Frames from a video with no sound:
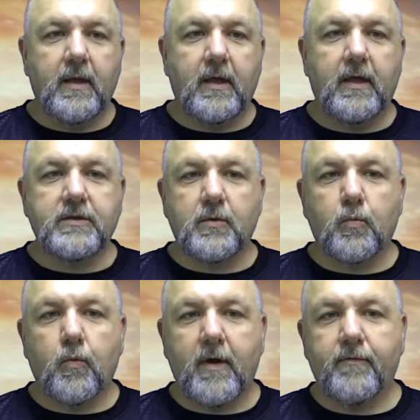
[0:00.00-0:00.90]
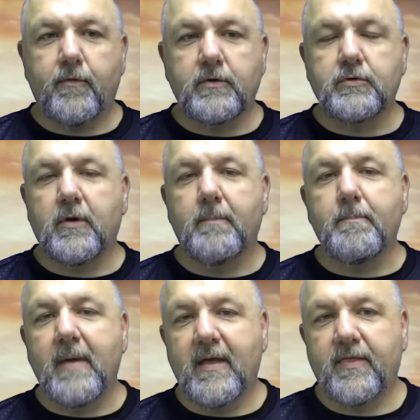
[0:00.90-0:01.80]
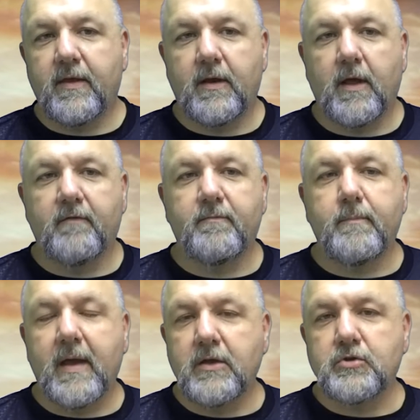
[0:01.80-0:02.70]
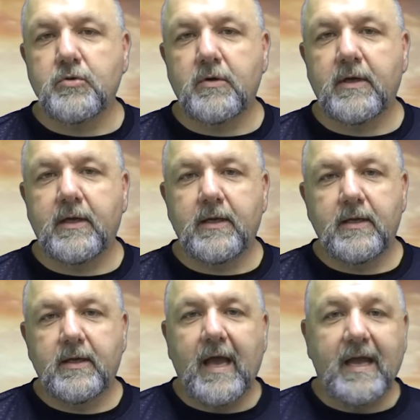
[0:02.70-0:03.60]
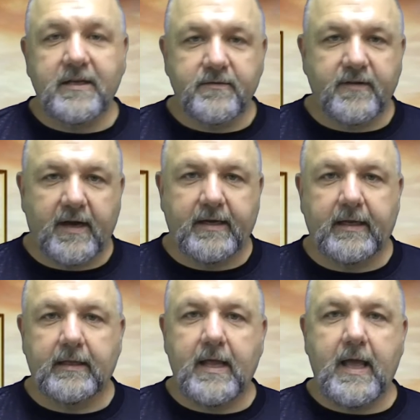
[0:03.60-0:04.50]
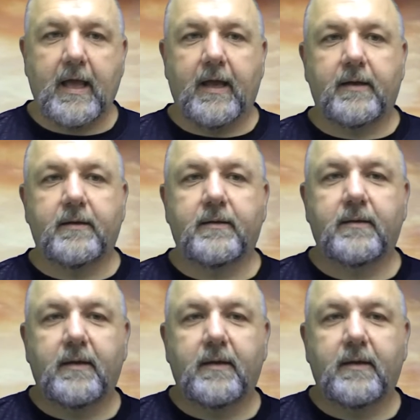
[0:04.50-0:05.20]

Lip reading: is a reference to a method of measuring and dividing land.